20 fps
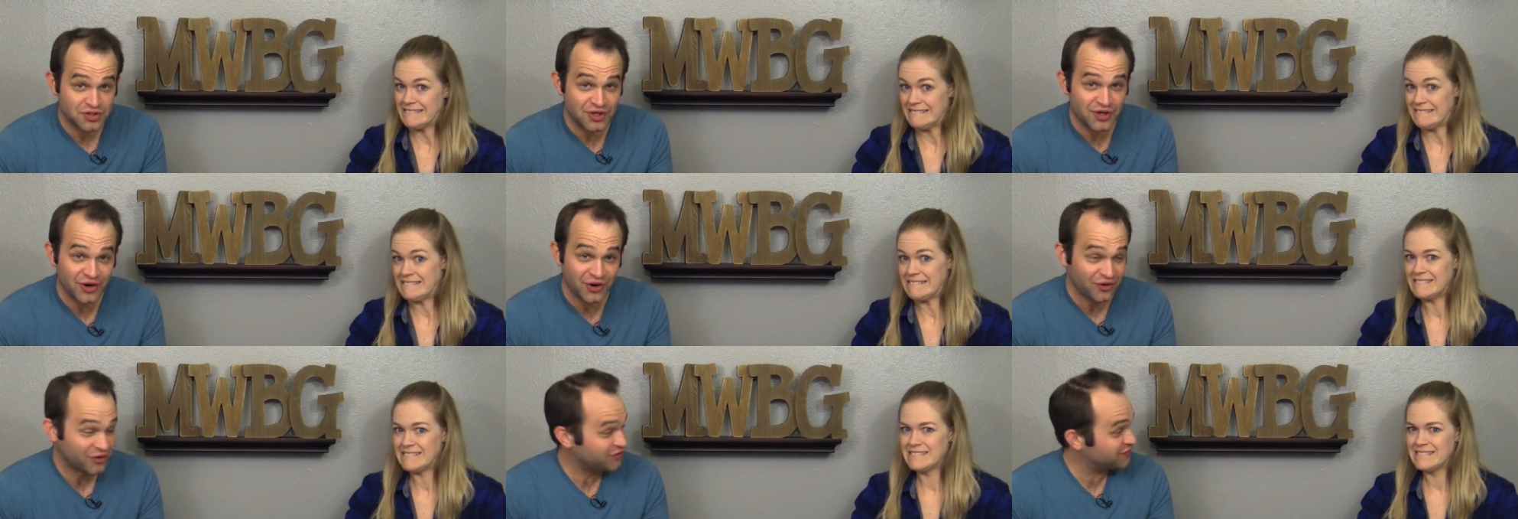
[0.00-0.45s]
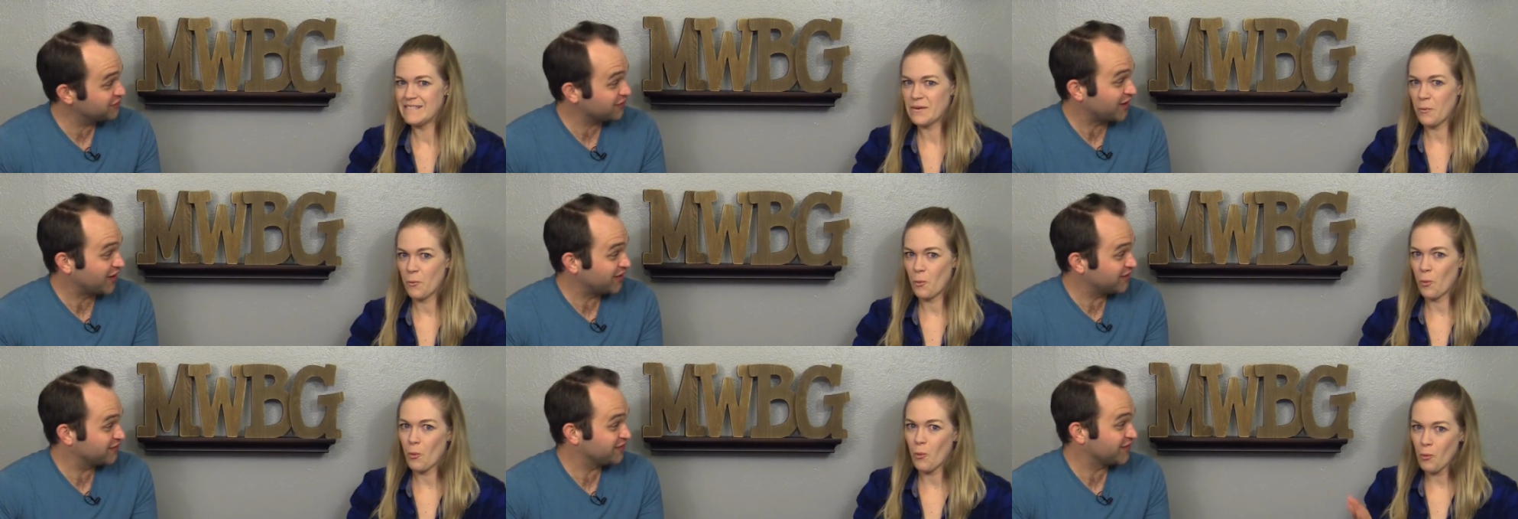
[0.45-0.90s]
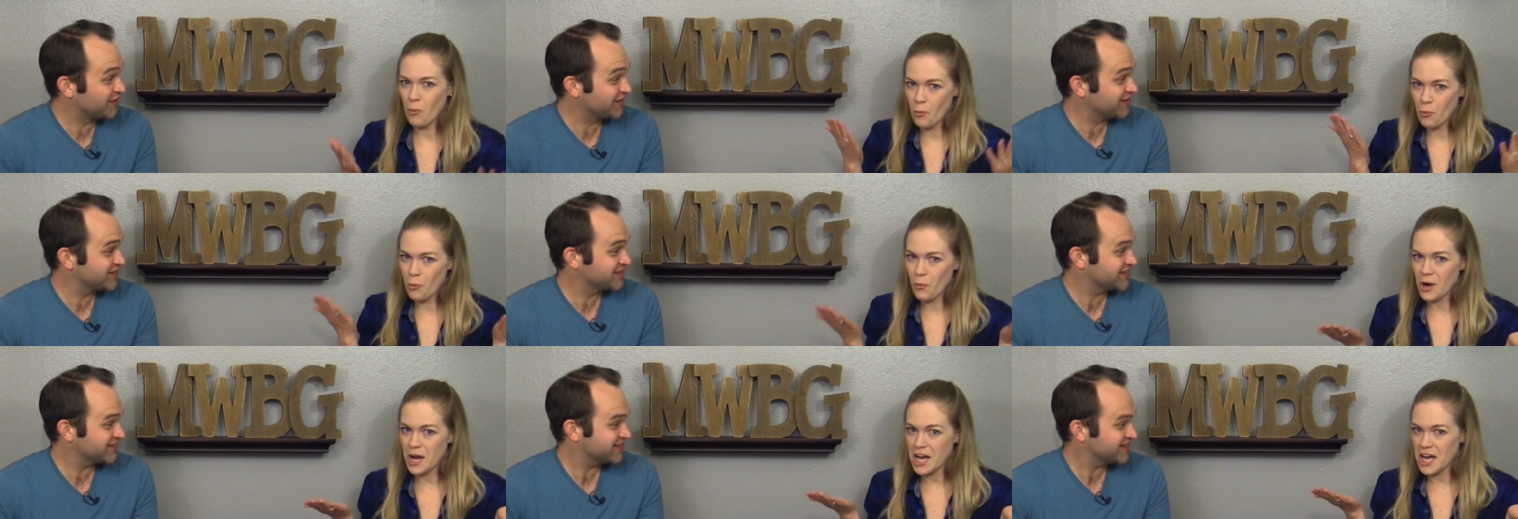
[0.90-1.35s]
Speaker 1: do for our
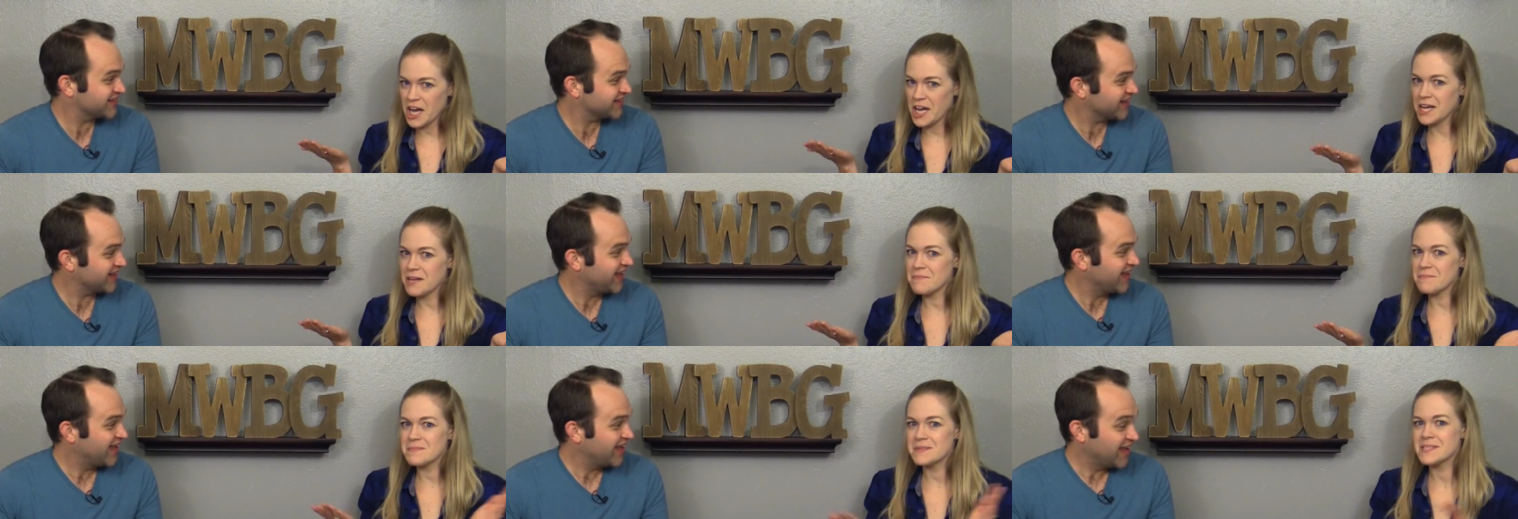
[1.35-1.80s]
first. What?